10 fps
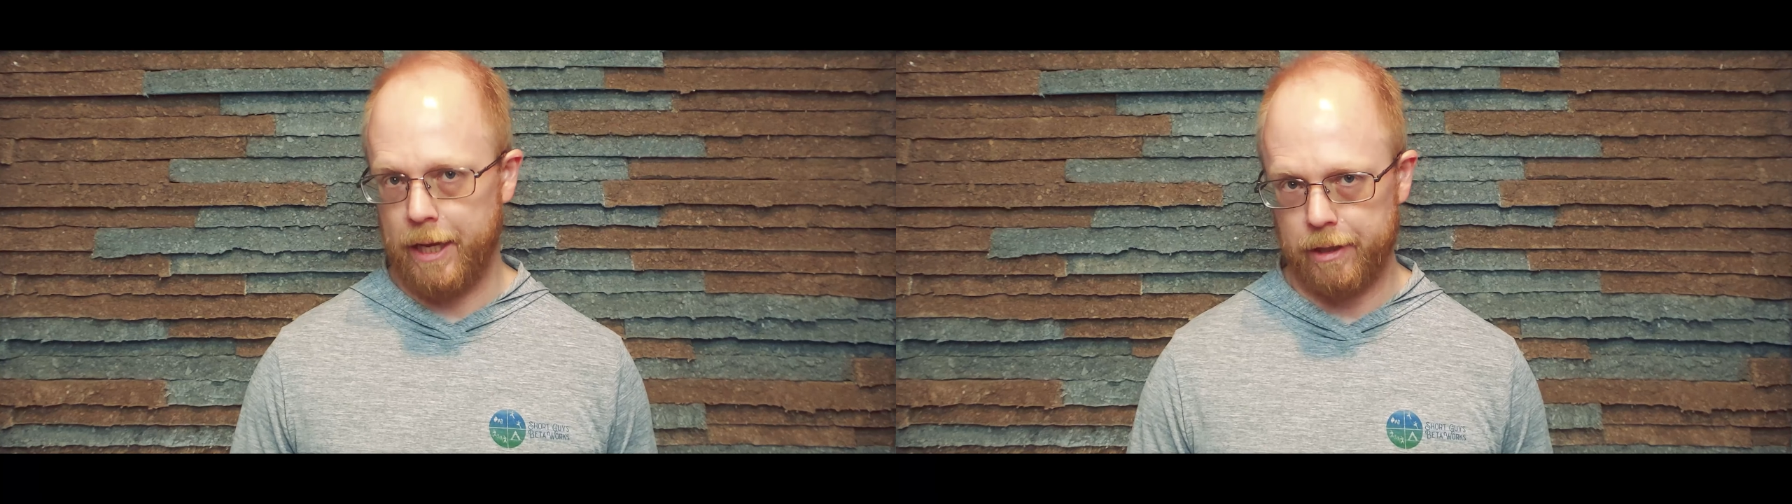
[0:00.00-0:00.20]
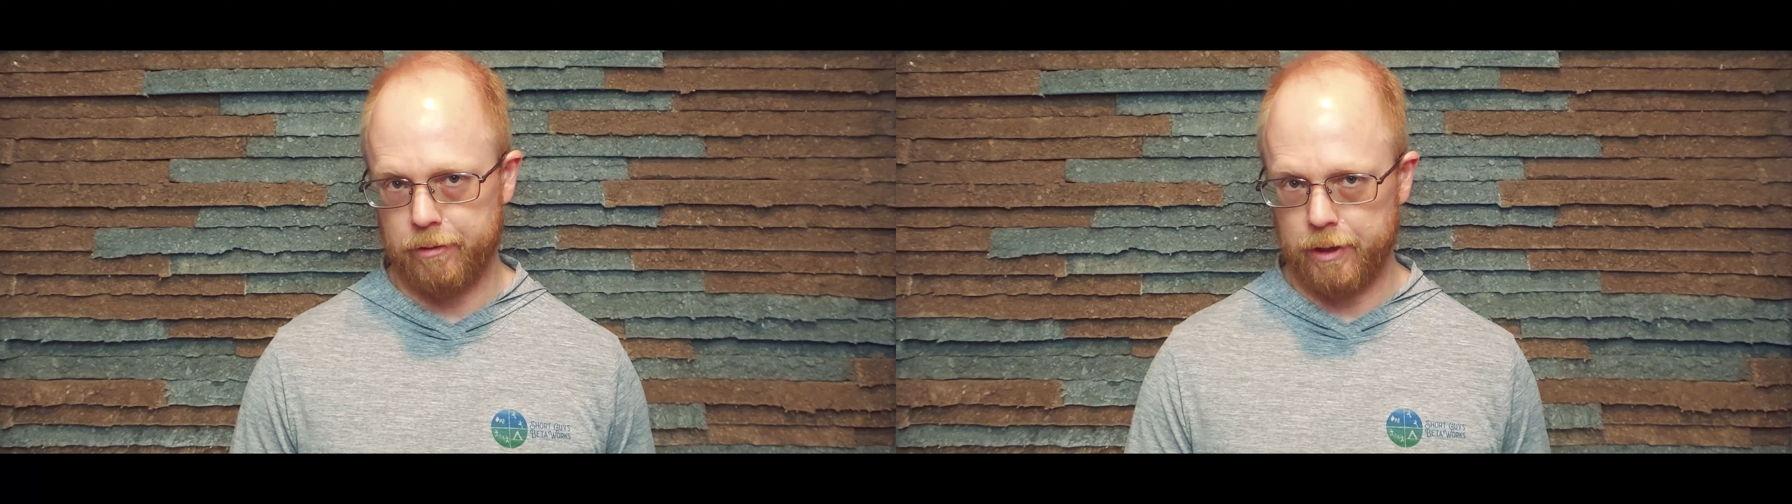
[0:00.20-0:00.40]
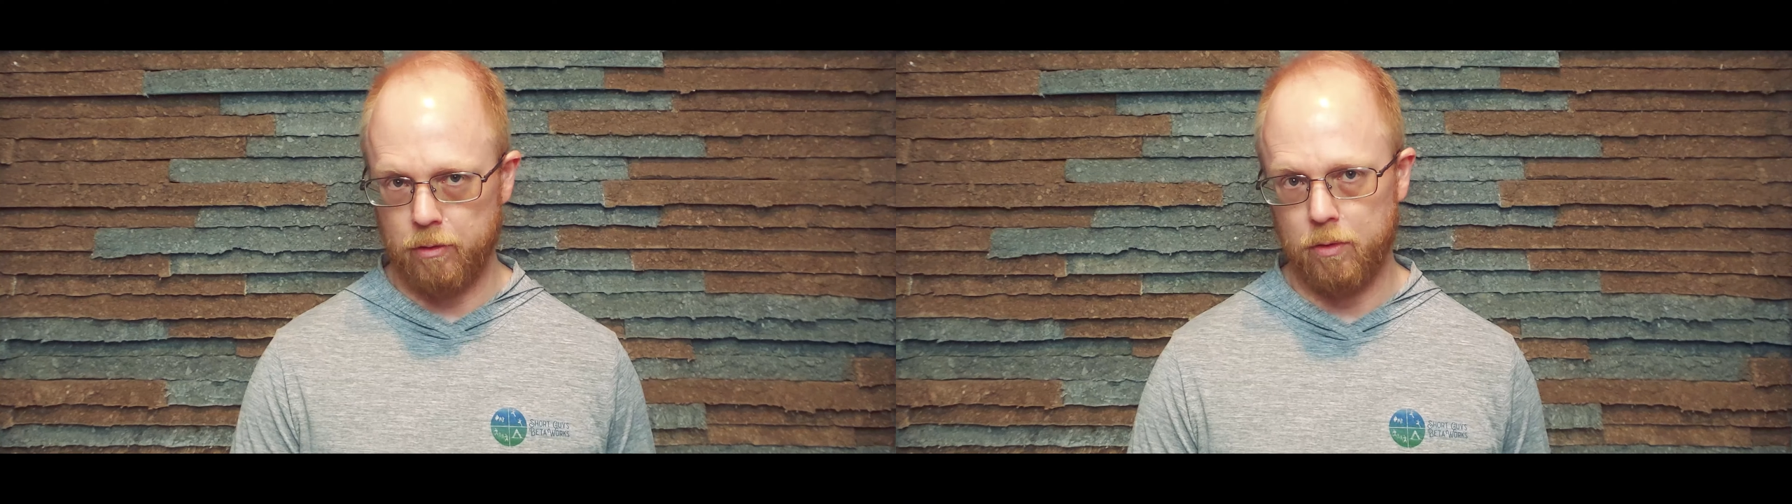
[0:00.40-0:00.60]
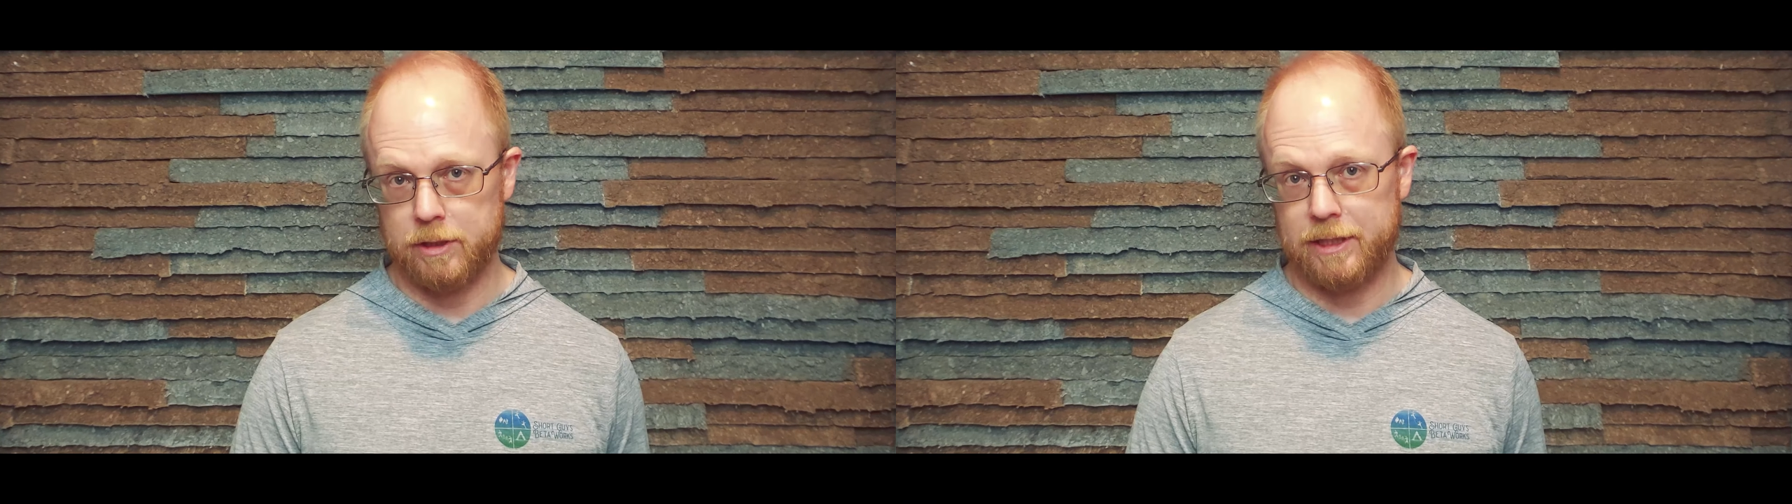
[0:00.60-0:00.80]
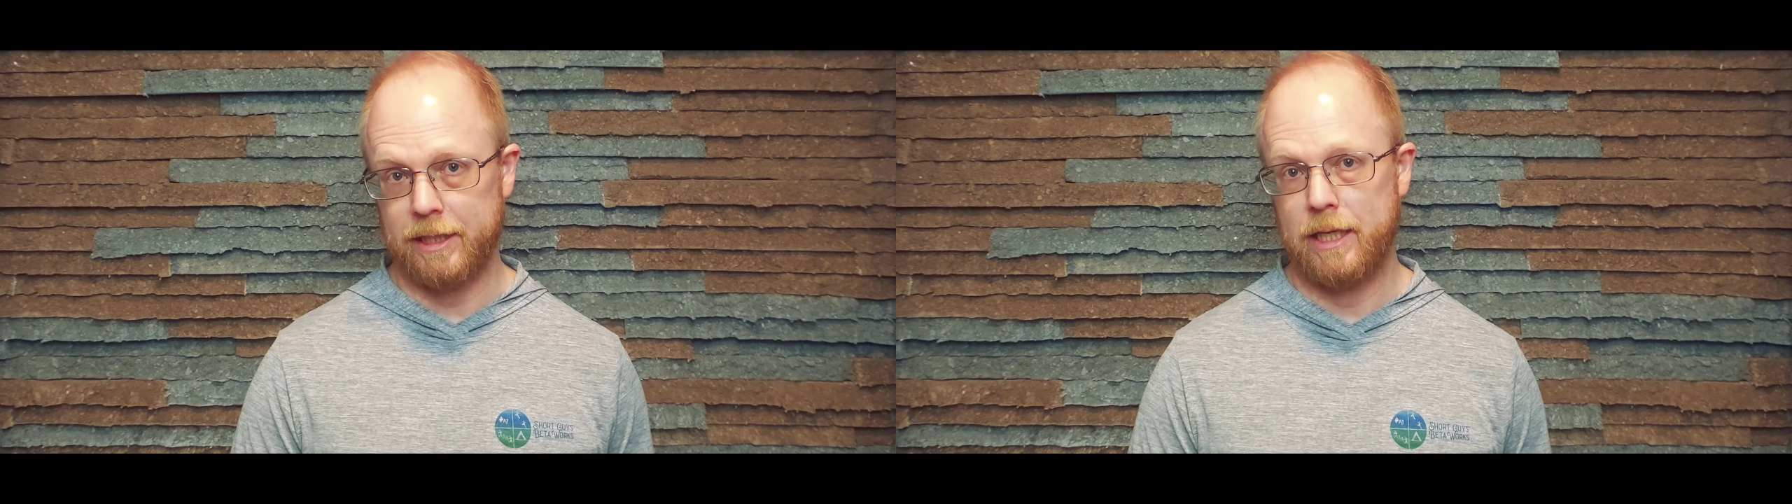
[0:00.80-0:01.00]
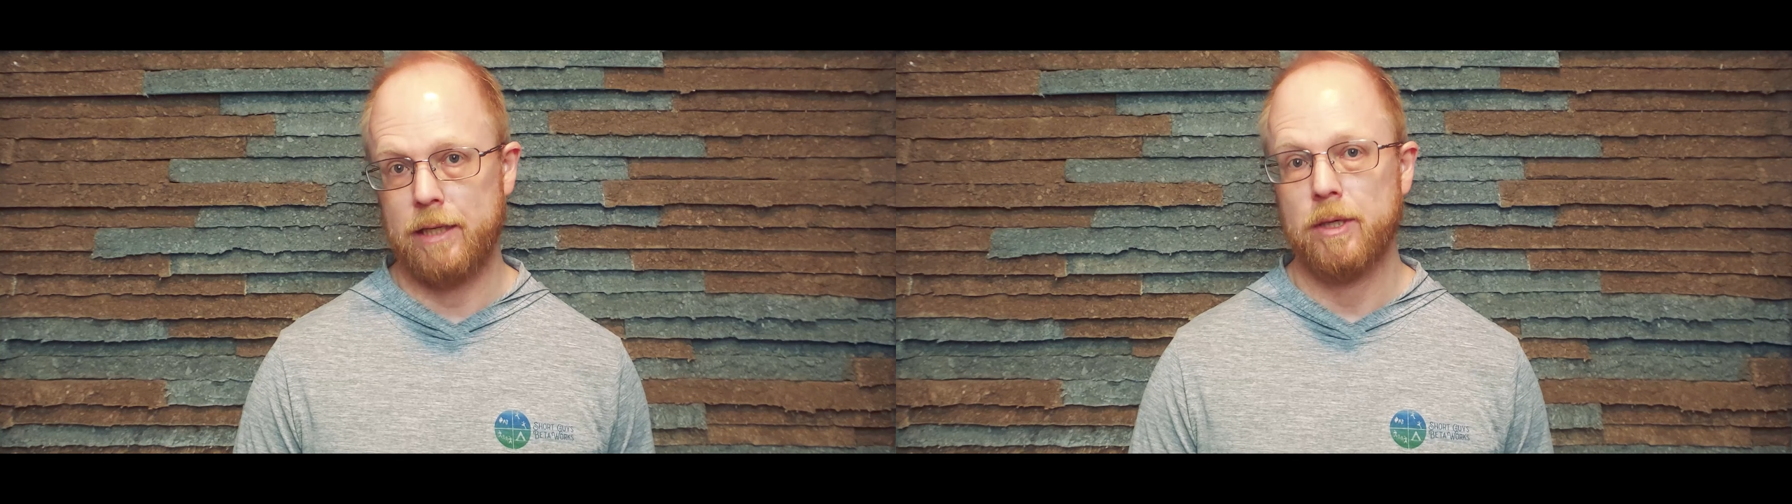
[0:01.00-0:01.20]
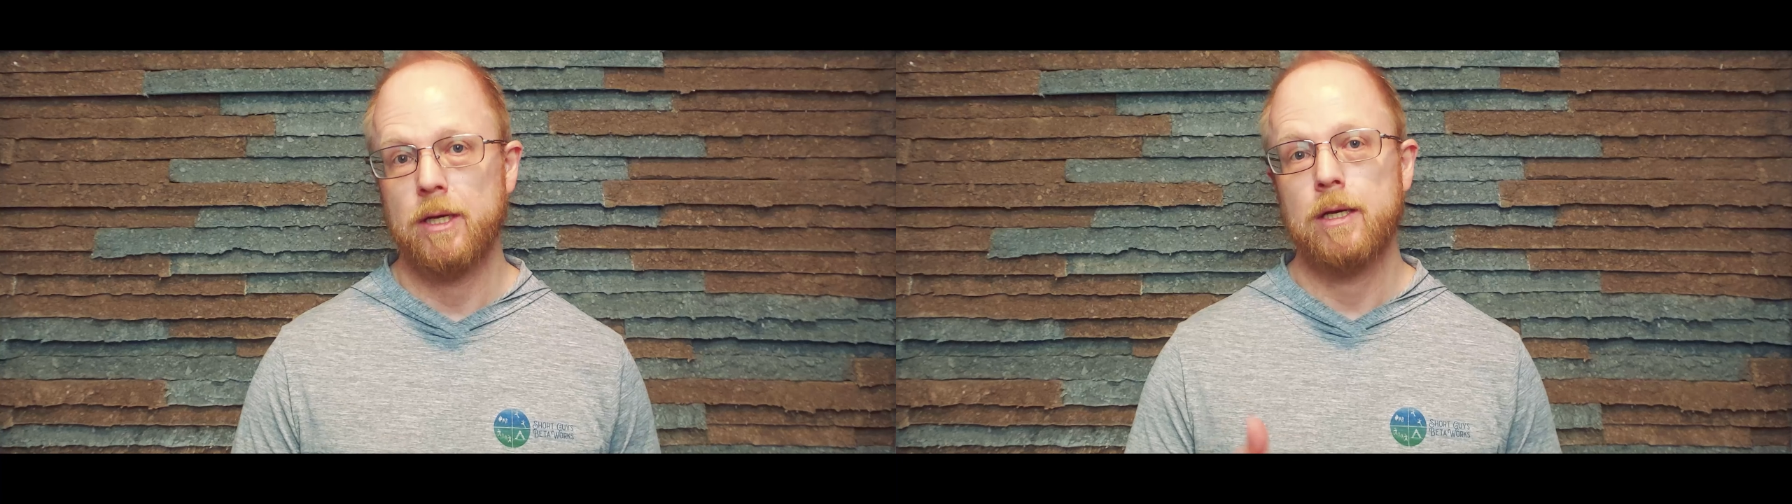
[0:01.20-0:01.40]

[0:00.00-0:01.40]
anchoring holes that keep